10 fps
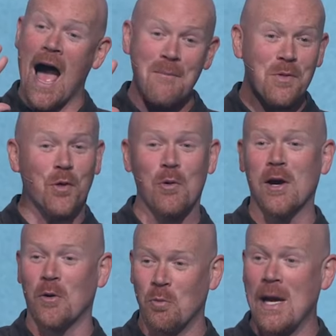I'm
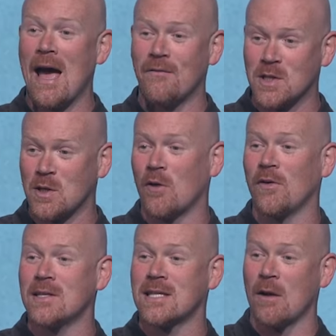thrilled we have a
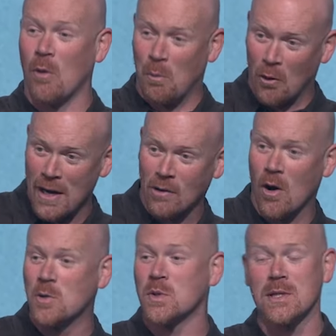service that will bring
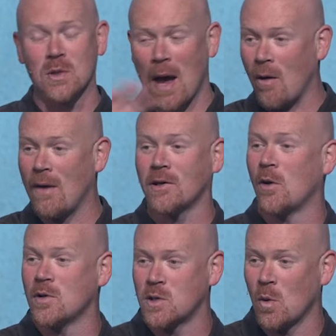groceries so I don't have to go
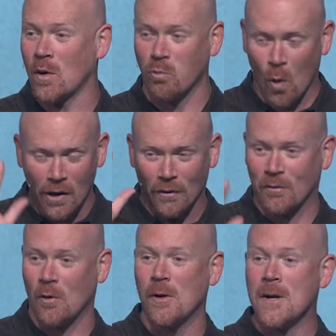to the store.
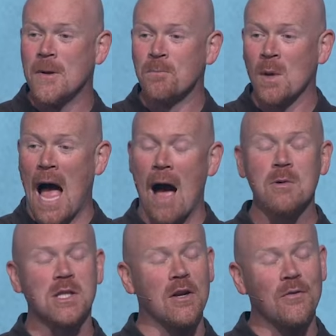Wonderful. I
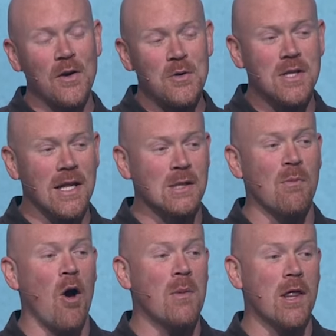was confused in this
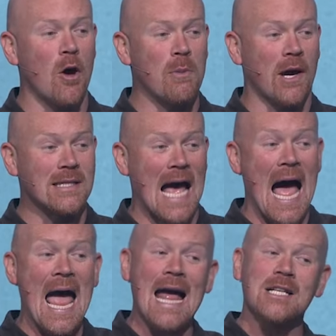moment though because
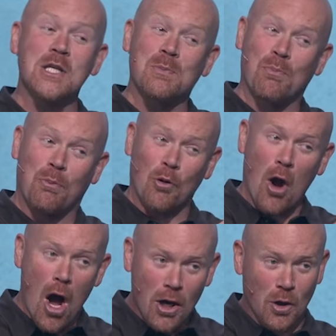I had just
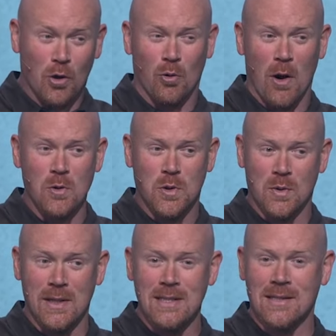brought
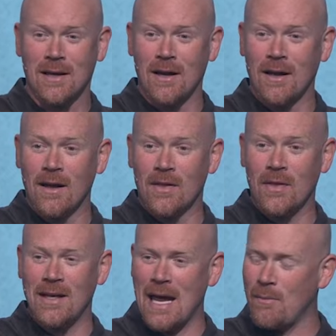groceries
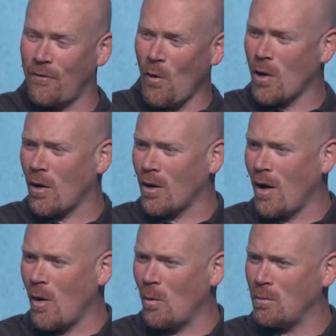the day before
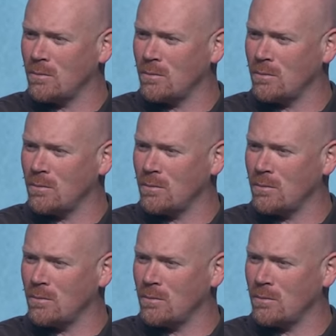home.